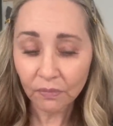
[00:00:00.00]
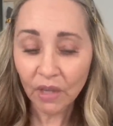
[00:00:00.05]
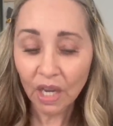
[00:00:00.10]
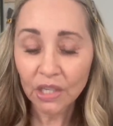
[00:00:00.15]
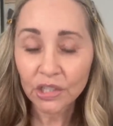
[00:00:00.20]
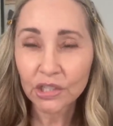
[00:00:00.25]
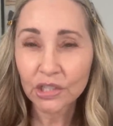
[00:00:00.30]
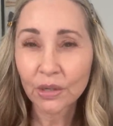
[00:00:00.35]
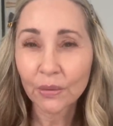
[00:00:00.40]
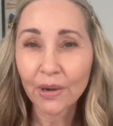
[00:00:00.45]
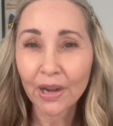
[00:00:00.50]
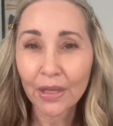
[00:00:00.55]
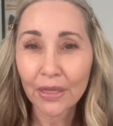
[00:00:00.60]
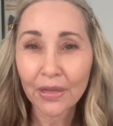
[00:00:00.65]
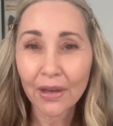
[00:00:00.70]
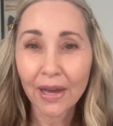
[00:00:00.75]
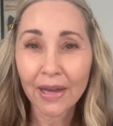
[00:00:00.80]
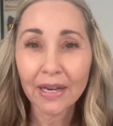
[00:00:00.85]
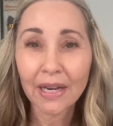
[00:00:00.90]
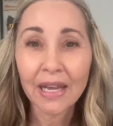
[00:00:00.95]
So I
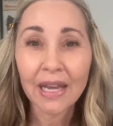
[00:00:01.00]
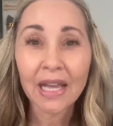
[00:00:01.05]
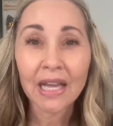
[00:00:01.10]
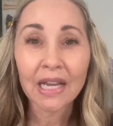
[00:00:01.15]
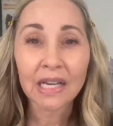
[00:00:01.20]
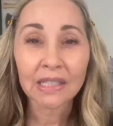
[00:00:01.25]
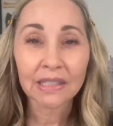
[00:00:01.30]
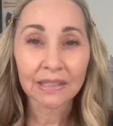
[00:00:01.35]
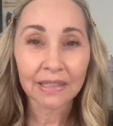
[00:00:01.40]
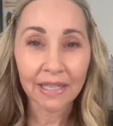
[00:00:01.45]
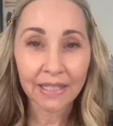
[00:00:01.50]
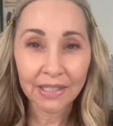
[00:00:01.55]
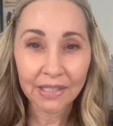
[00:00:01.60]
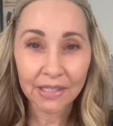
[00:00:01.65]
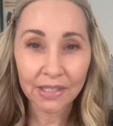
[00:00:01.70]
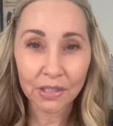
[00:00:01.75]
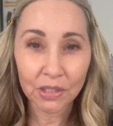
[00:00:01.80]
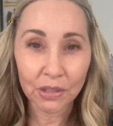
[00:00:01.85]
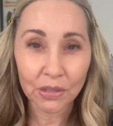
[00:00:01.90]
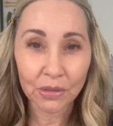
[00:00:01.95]
thought,
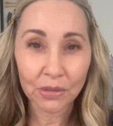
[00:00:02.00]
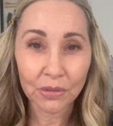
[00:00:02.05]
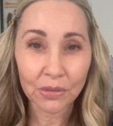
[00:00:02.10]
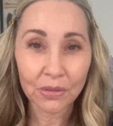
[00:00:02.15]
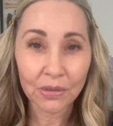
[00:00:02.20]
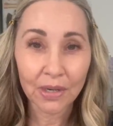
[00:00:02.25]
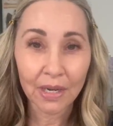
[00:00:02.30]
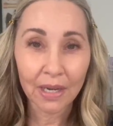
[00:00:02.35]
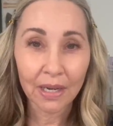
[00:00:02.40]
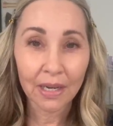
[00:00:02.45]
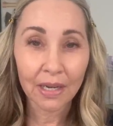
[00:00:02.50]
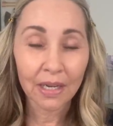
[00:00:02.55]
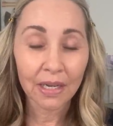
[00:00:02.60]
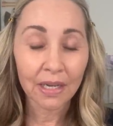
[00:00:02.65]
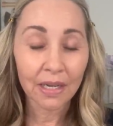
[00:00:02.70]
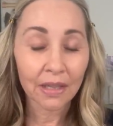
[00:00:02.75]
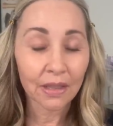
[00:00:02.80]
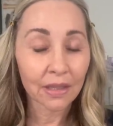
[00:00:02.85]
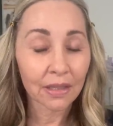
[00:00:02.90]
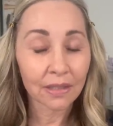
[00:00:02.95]
let's do
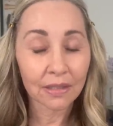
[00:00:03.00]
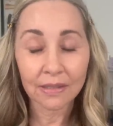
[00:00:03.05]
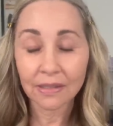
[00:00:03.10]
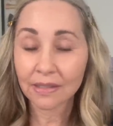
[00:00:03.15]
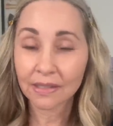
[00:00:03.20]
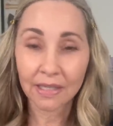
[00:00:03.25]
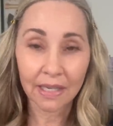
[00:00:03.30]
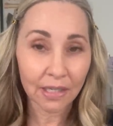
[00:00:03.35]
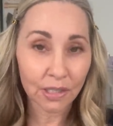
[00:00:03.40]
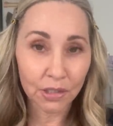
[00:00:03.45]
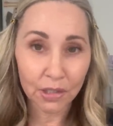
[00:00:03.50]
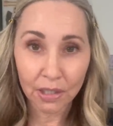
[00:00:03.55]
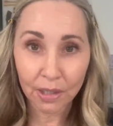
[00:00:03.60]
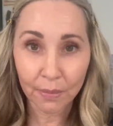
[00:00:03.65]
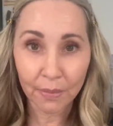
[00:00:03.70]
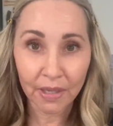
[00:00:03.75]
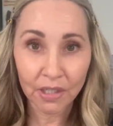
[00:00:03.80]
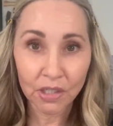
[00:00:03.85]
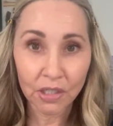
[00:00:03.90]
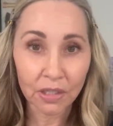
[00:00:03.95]
Seint on a
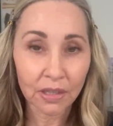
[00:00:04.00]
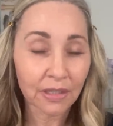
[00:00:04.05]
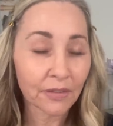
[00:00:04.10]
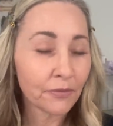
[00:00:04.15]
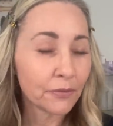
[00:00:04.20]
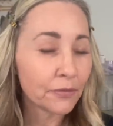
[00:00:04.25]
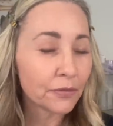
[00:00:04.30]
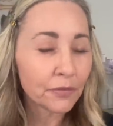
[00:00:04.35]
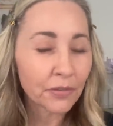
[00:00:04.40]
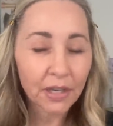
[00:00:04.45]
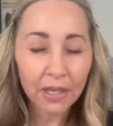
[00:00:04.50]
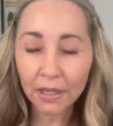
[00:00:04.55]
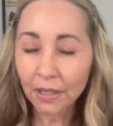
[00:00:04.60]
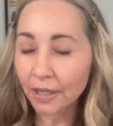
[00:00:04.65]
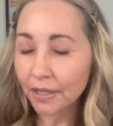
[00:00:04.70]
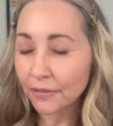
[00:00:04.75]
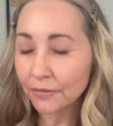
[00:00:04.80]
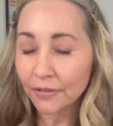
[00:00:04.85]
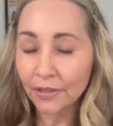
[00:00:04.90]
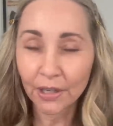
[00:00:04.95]
budget, the
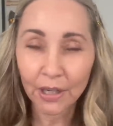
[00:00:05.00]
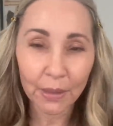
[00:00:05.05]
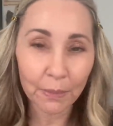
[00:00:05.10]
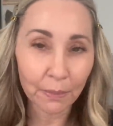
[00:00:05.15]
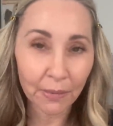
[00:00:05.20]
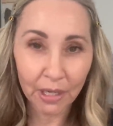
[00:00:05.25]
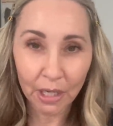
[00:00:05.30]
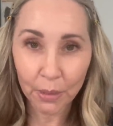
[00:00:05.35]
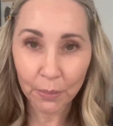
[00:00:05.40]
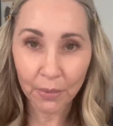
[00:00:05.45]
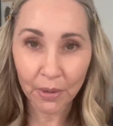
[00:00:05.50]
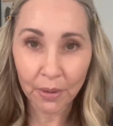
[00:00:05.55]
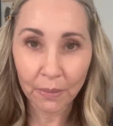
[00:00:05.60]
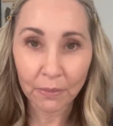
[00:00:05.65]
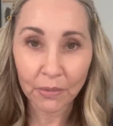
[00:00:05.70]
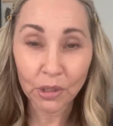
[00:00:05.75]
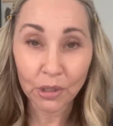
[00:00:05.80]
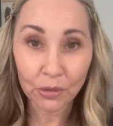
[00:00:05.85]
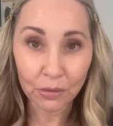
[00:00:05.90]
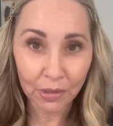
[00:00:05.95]
very, very minimum
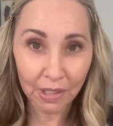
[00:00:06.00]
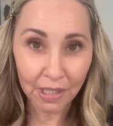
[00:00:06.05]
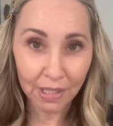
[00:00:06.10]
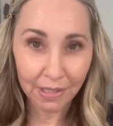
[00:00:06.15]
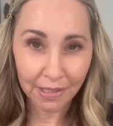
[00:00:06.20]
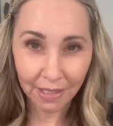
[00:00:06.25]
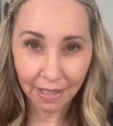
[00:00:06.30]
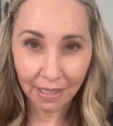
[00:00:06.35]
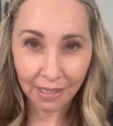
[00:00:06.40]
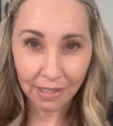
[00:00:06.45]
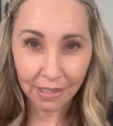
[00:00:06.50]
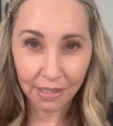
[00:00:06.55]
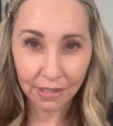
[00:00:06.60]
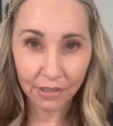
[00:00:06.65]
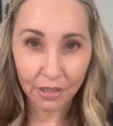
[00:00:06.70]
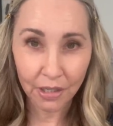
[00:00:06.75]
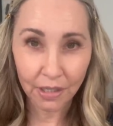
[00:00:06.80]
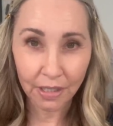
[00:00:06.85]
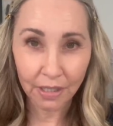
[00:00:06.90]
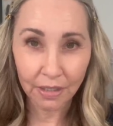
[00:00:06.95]
you need to get
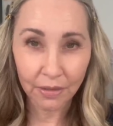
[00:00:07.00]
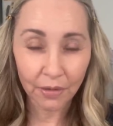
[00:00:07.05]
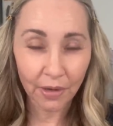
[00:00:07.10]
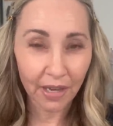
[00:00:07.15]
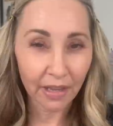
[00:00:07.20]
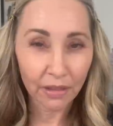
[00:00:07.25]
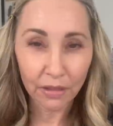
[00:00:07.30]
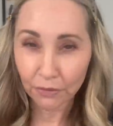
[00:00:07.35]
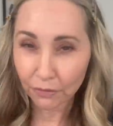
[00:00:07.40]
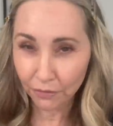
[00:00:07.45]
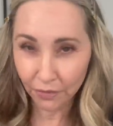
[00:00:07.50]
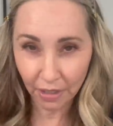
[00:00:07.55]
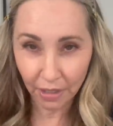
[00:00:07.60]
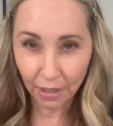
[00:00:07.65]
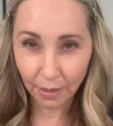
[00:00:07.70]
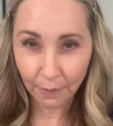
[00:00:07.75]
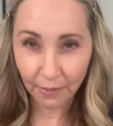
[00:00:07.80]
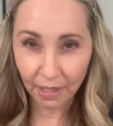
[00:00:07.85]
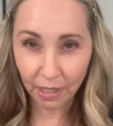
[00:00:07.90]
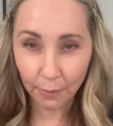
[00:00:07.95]
started, okay? The
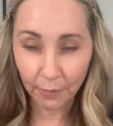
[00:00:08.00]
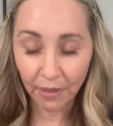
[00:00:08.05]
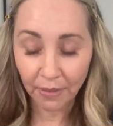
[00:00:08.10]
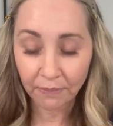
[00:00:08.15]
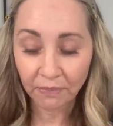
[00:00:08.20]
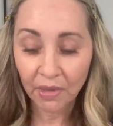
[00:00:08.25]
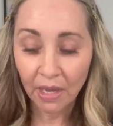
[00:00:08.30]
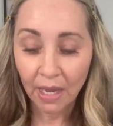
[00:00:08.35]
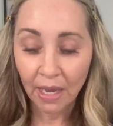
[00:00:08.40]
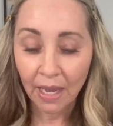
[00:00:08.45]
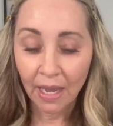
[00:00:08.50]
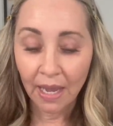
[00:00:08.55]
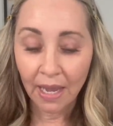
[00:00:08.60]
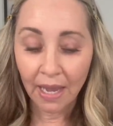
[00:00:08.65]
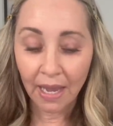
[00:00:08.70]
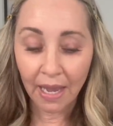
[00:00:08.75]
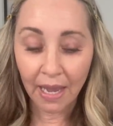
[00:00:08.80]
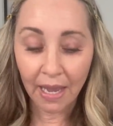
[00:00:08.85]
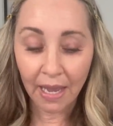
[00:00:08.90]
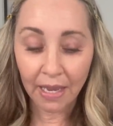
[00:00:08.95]
very minimum.
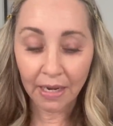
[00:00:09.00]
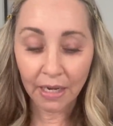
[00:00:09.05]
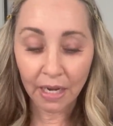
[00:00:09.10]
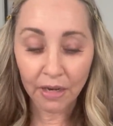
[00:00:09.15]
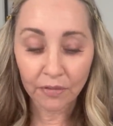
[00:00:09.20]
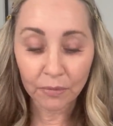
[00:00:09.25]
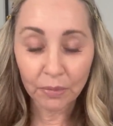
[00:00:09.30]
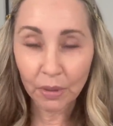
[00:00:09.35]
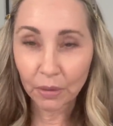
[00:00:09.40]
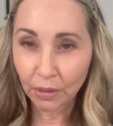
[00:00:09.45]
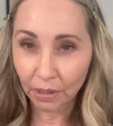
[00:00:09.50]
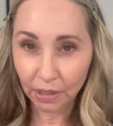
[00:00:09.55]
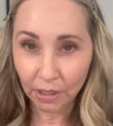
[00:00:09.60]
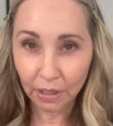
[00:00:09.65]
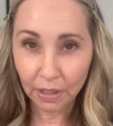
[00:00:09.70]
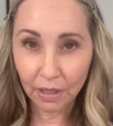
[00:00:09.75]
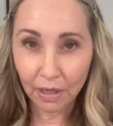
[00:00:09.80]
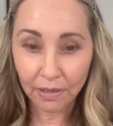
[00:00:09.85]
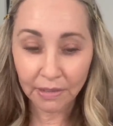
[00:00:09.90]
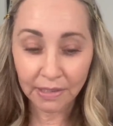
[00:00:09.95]
And I've broken
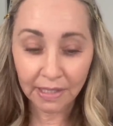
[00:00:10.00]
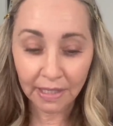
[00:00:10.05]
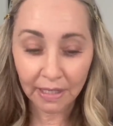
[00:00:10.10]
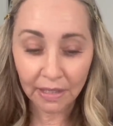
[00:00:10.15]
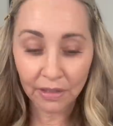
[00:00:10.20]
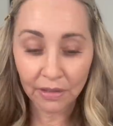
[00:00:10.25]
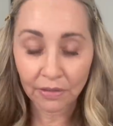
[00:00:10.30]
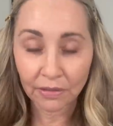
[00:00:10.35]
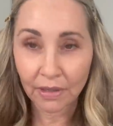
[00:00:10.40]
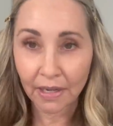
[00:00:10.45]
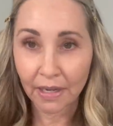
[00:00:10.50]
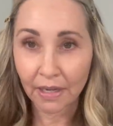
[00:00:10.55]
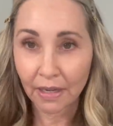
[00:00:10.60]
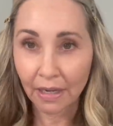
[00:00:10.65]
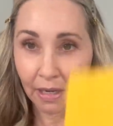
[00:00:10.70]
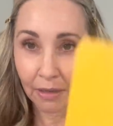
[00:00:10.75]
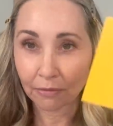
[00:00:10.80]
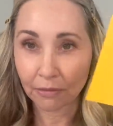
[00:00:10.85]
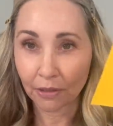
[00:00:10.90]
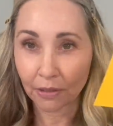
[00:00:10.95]
it all down.
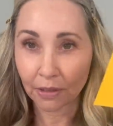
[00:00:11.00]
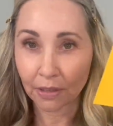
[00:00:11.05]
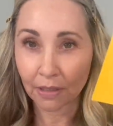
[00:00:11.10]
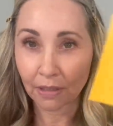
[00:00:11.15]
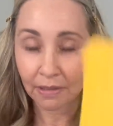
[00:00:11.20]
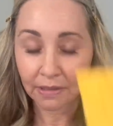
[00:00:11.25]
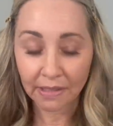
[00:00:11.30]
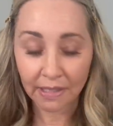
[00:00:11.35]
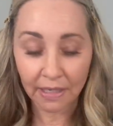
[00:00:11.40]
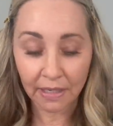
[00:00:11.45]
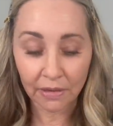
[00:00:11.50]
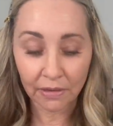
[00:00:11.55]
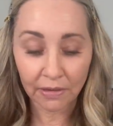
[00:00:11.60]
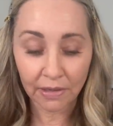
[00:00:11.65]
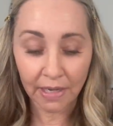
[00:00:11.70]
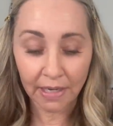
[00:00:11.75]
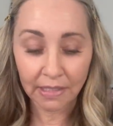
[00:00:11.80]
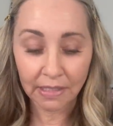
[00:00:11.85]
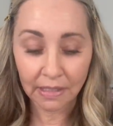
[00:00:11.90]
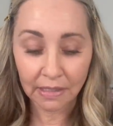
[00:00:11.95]
I wrote it all down.
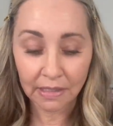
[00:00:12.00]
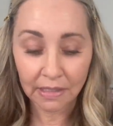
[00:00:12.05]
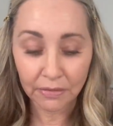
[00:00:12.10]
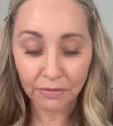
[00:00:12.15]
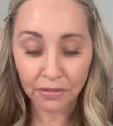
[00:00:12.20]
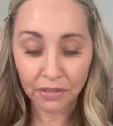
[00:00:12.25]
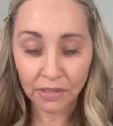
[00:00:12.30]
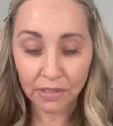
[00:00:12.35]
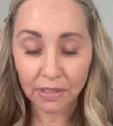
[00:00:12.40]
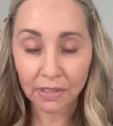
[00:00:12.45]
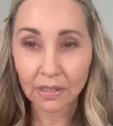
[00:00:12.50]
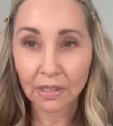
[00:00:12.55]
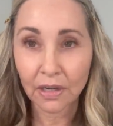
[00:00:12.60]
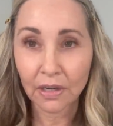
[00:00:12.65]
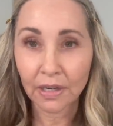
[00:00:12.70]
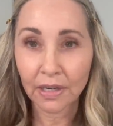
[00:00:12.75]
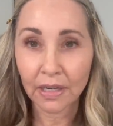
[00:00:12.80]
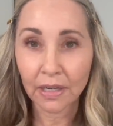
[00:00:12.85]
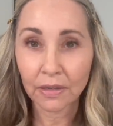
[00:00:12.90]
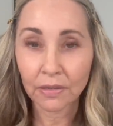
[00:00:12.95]
I did different
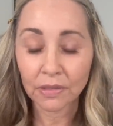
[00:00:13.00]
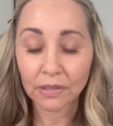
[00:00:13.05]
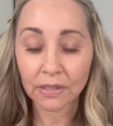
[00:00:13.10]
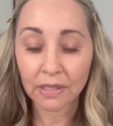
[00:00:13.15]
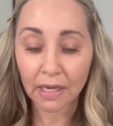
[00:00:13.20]
scenarios.